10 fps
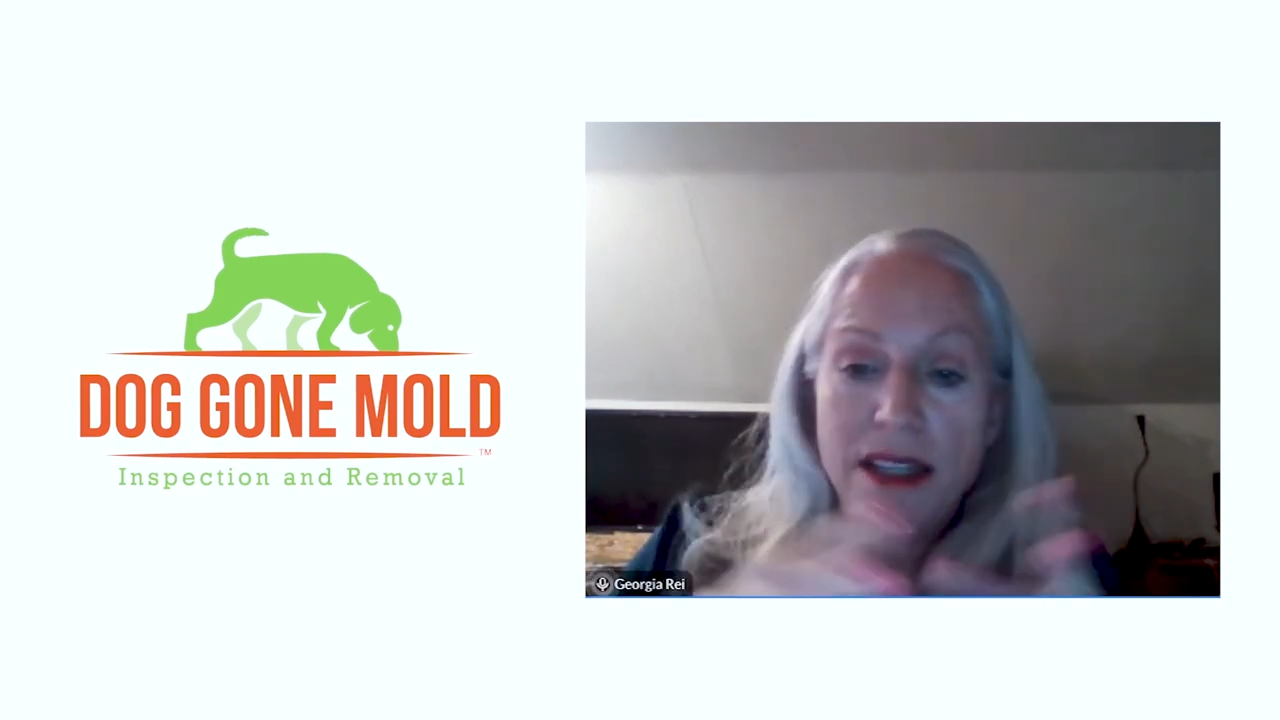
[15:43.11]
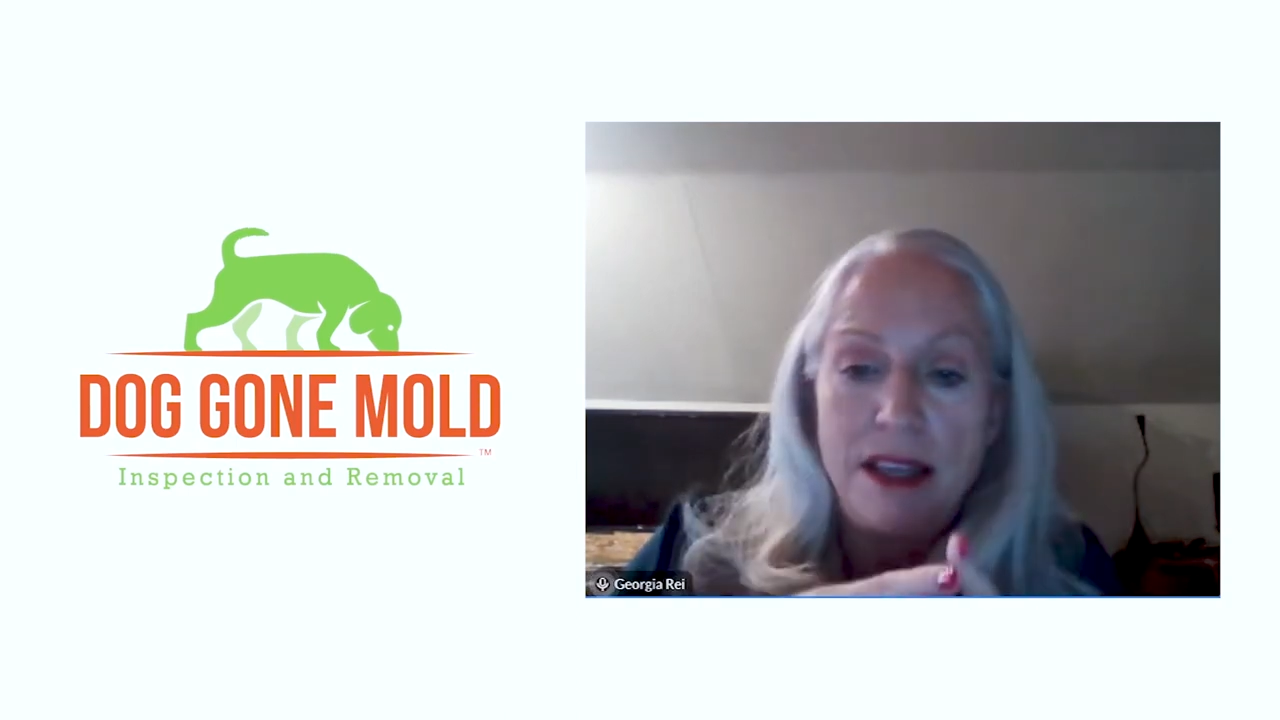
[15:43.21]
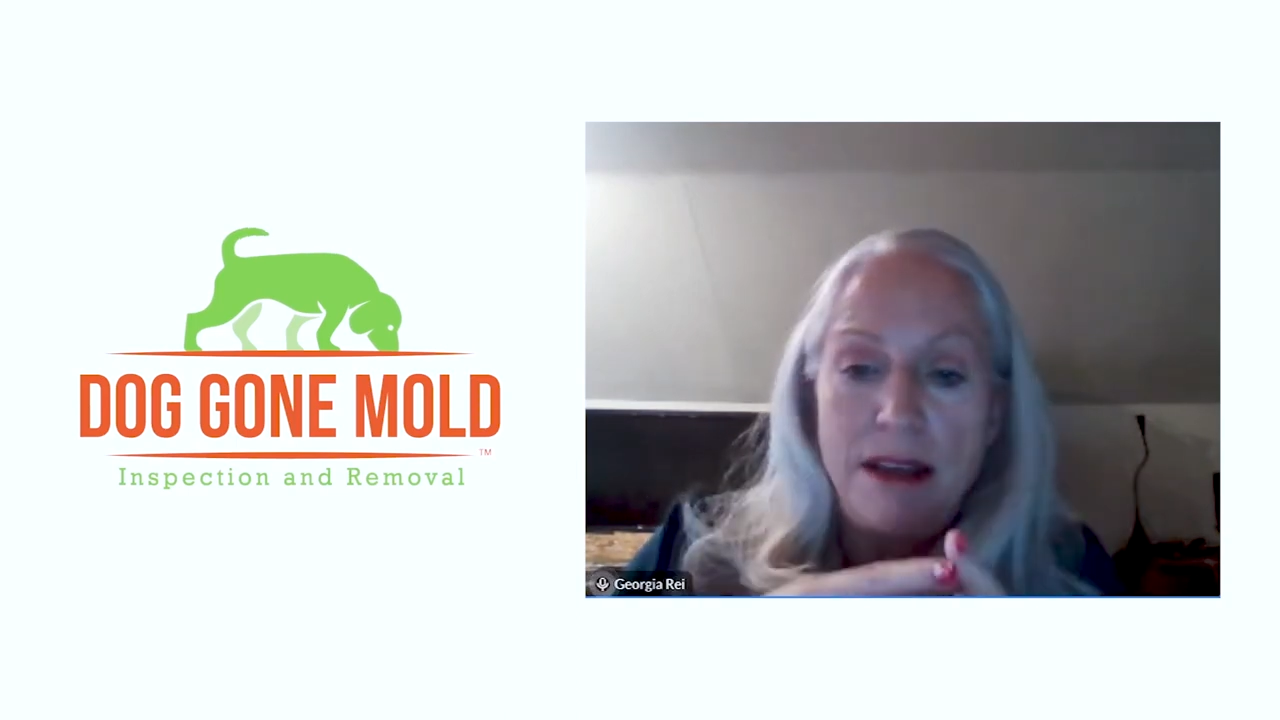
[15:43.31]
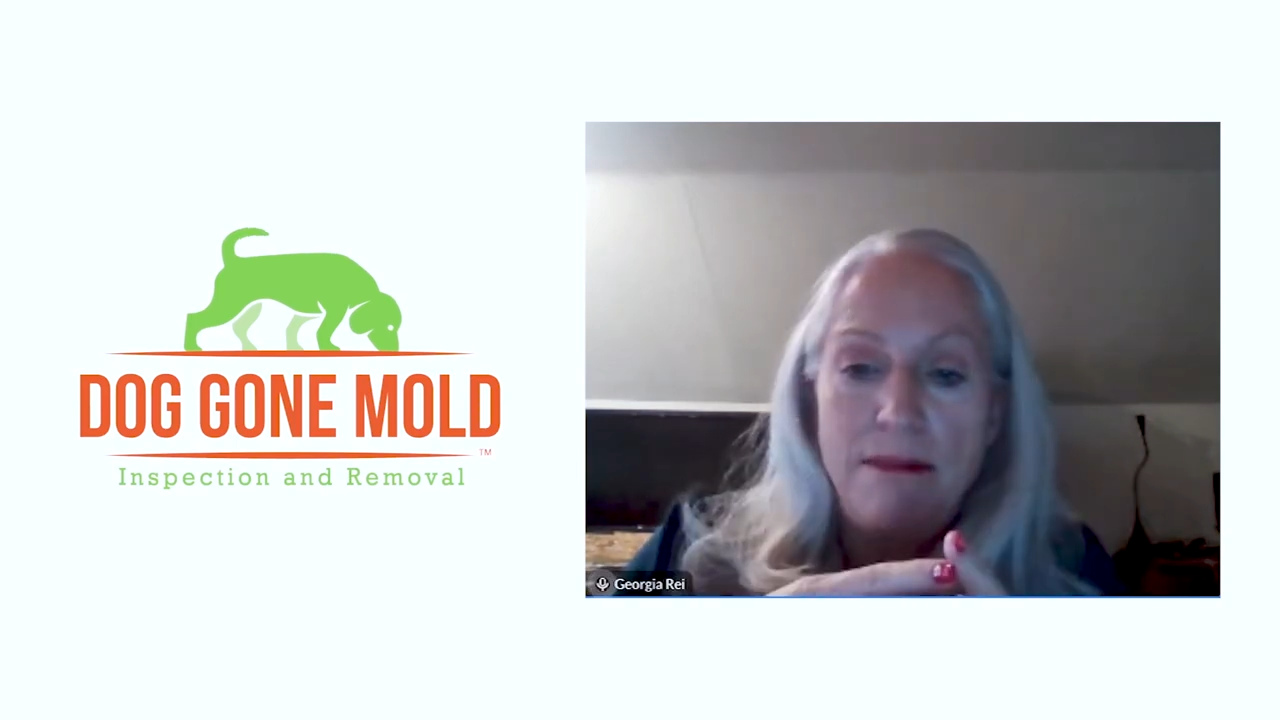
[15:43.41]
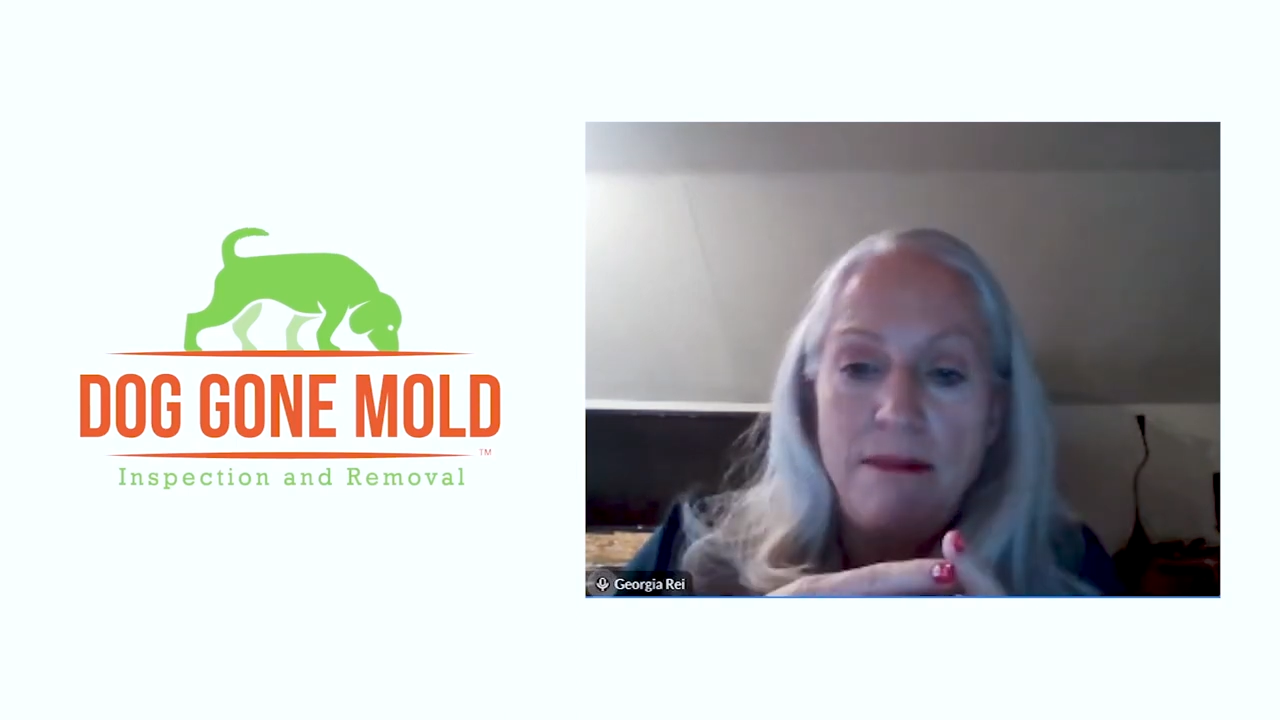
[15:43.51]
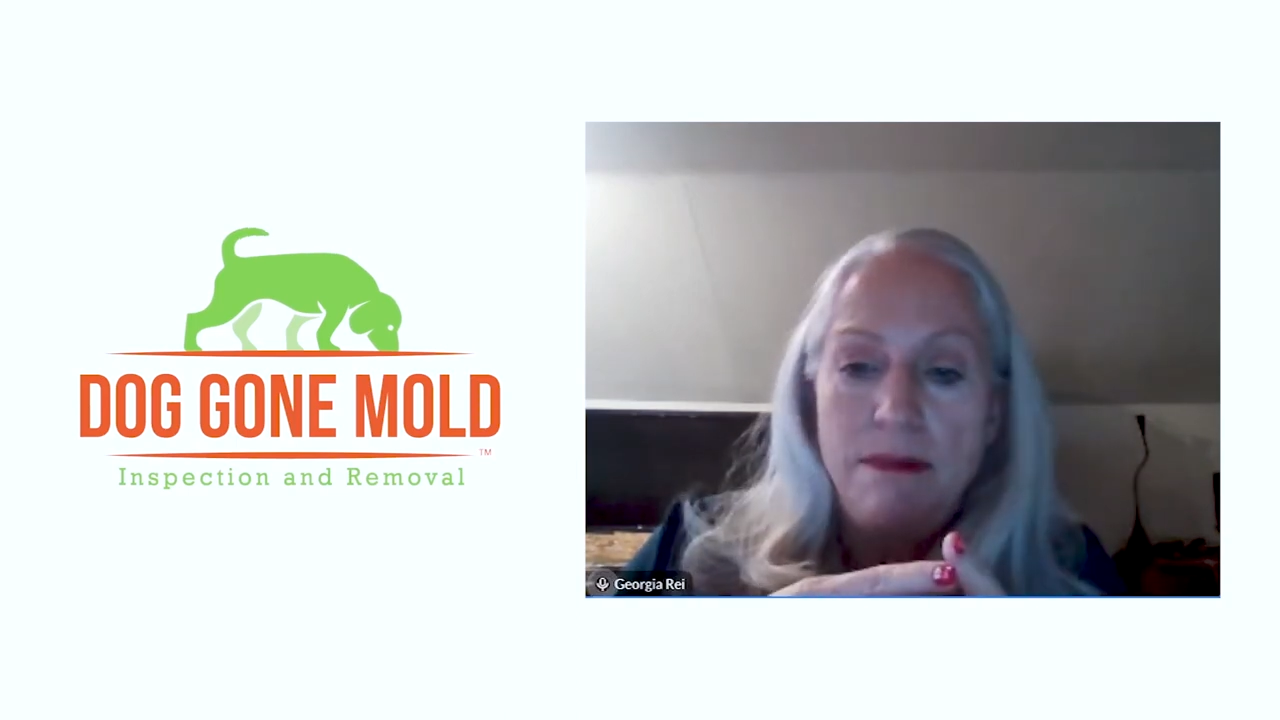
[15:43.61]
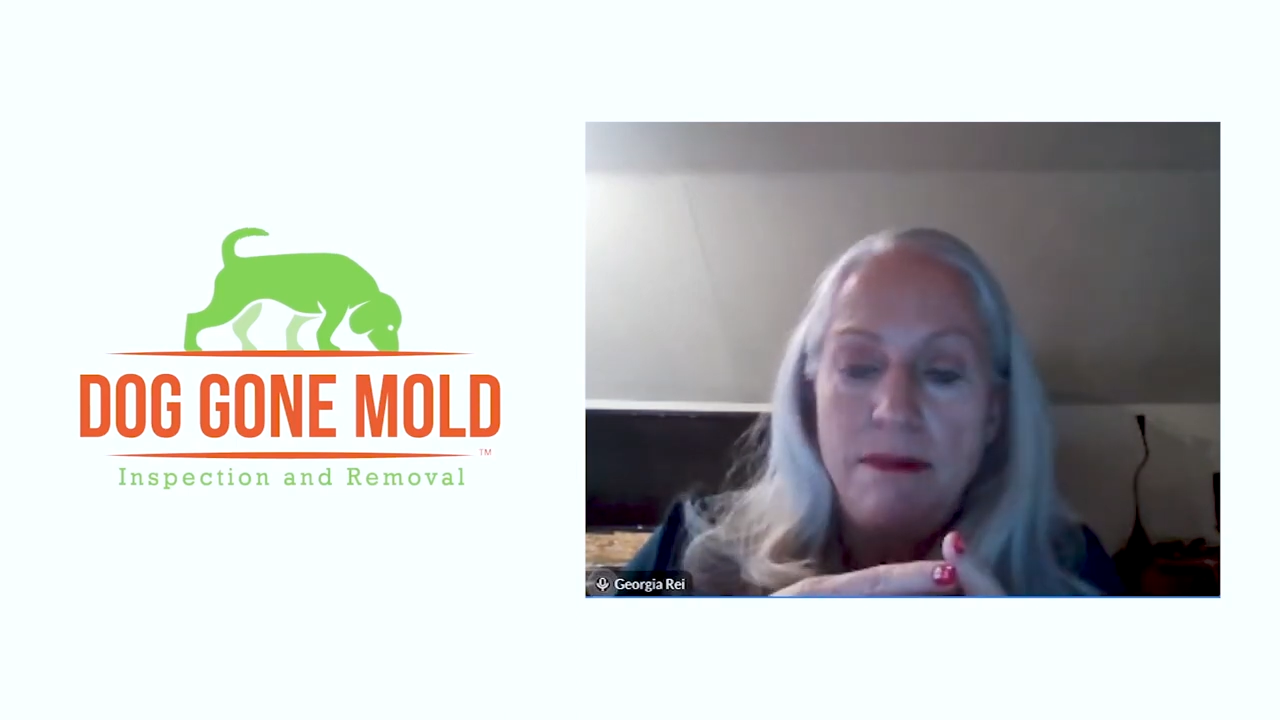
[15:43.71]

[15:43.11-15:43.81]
them